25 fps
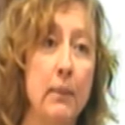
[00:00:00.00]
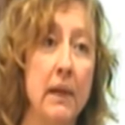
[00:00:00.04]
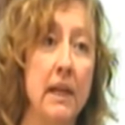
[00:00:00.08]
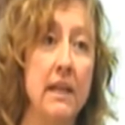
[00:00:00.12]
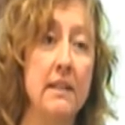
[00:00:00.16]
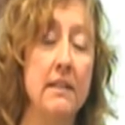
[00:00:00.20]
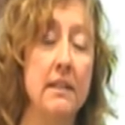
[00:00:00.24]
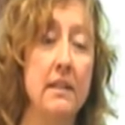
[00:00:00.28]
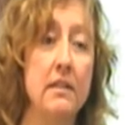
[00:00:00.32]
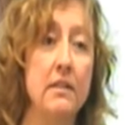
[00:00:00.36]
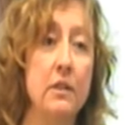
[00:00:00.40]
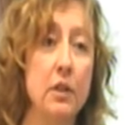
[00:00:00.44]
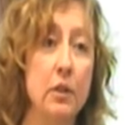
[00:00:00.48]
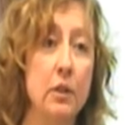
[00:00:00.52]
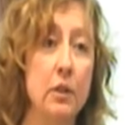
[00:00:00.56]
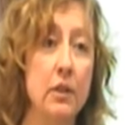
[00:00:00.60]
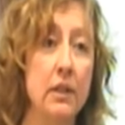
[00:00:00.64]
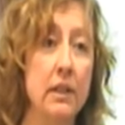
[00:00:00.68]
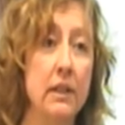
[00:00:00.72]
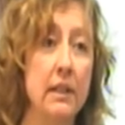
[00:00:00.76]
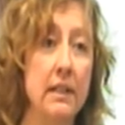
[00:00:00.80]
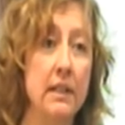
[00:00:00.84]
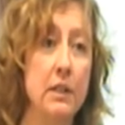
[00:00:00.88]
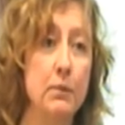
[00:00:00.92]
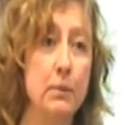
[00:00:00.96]
basis to look
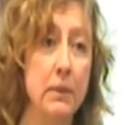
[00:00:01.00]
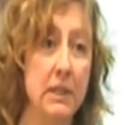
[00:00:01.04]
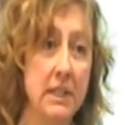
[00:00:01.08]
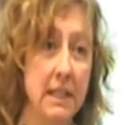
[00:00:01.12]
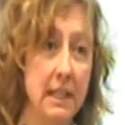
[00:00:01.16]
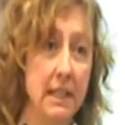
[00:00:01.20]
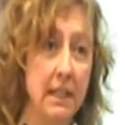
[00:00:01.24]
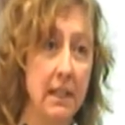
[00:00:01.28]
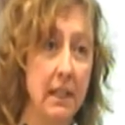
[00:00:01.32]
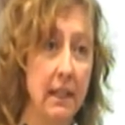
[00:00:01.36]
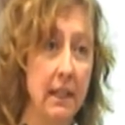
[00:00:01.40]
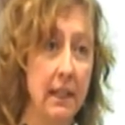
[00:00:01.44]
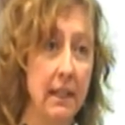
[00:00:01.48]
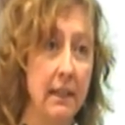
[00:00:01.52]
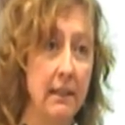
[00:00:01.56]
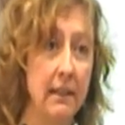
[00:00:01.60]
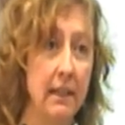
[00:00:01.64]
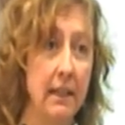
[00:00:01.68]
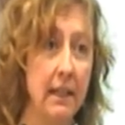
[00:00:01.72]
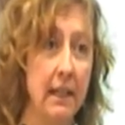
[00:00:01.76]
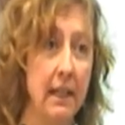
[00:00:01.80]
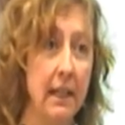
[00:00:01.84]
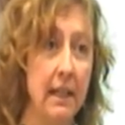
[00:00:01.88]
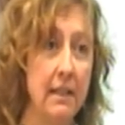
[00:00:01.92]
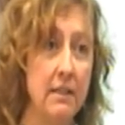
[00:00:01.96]
at these particular
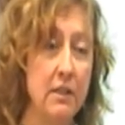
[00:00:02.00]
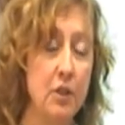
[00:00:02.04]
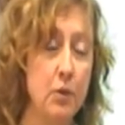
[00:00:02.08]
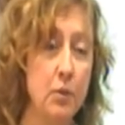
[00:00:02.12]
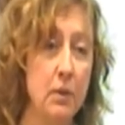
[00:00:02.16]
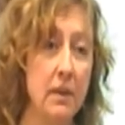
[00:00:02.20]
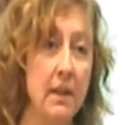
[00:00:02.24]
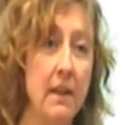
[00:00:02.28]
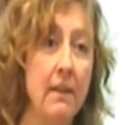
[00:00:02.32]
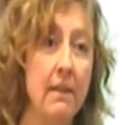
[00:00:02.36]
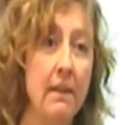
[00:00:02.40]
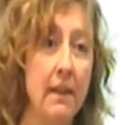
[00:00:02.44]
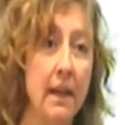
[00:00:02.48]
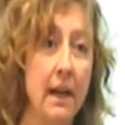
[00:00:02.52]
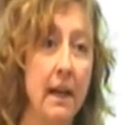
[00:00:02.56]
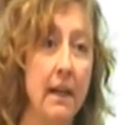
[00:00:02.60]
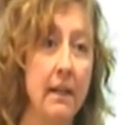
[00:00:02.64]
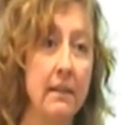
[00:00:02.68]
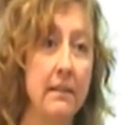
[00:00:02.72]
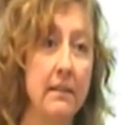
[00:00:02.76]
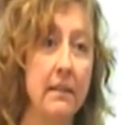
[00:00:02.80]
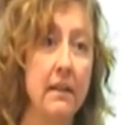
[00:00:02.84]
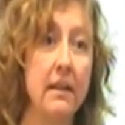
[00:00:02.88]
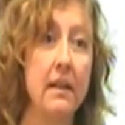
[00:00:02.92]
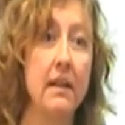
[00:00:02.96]
indicators within
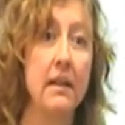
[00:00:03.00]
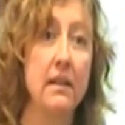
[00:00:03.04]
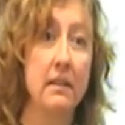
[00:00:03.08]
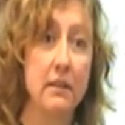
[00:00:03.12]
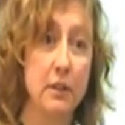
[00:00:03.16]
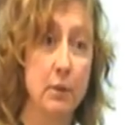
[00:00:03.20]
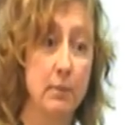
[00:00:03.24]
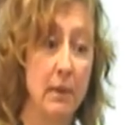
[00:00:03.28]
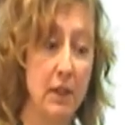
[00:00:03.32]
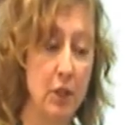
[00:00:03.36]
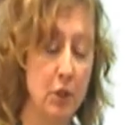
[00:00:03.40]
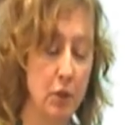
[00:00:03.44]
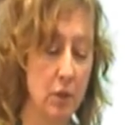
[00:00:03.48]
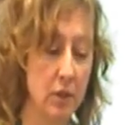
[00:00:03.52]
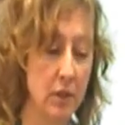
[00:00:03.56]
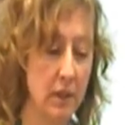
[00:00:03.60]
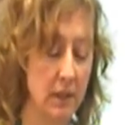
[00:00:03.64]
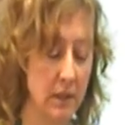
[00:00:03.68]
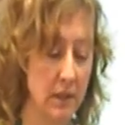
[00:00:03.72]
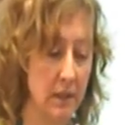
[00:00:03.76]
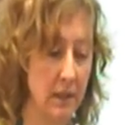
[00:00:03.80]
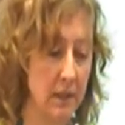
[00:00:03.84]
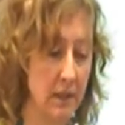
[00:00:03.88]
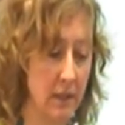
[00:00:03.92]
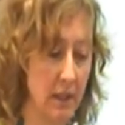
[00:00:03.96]
that to make sure
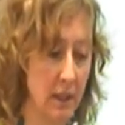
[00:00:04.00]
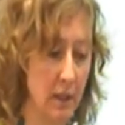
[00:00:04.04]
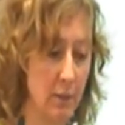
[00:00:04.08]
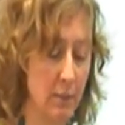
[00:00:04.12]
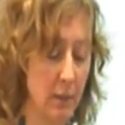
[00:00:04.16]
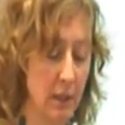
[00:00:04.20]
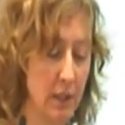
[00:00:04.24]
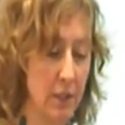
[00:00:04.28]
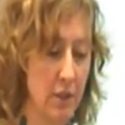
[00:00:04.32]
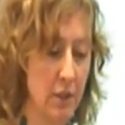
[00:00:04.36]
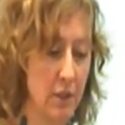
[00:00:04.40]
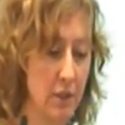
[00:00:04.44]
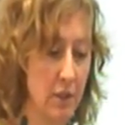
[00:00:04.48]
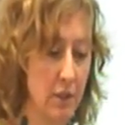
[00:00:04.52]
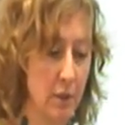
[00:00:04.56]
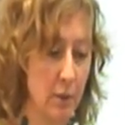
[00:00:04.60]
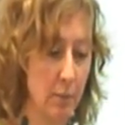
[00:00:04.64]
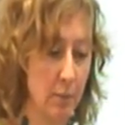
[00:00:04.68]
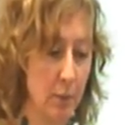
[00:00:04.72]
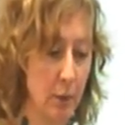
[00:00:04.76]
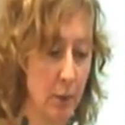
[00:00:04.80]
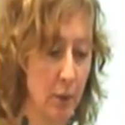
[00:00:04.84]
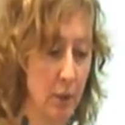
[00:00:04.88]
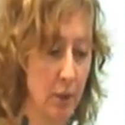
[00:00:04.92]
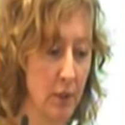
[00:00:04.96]
that they can monitor their
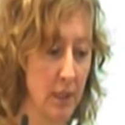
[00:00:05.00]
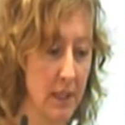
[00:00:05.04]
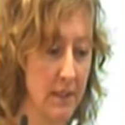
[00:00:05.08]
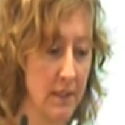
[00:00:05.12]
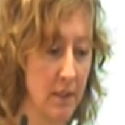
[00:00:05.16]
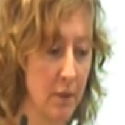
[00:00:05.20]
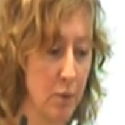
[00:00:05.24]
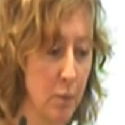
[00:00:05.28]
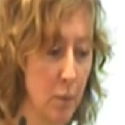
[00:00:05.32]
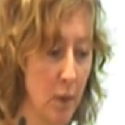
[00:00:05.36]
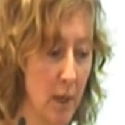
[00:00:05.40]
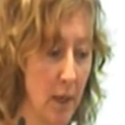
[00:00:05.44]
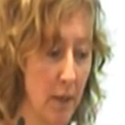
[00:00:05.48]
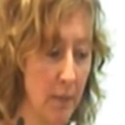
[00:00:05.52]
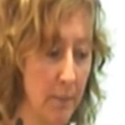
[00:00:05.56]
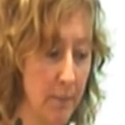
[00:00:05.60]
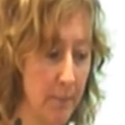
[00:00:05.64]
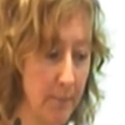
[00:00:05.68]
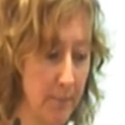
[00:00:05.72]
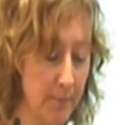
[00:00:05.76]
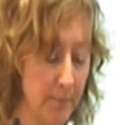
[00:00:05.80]
own progress as well.